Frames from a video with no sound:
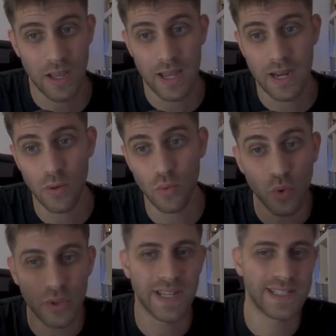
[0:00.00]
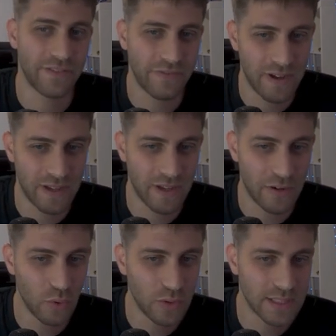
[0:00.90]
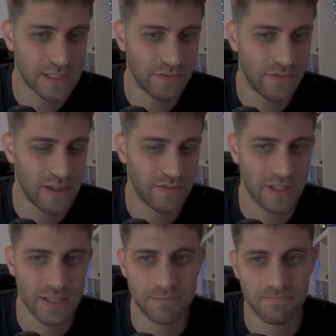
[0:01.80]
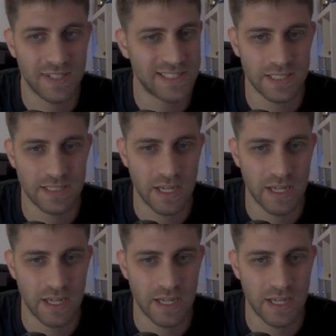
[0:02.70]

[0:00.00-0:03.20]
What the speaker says: And now rook takes f5. Yeah, rook takes f5, and that's it.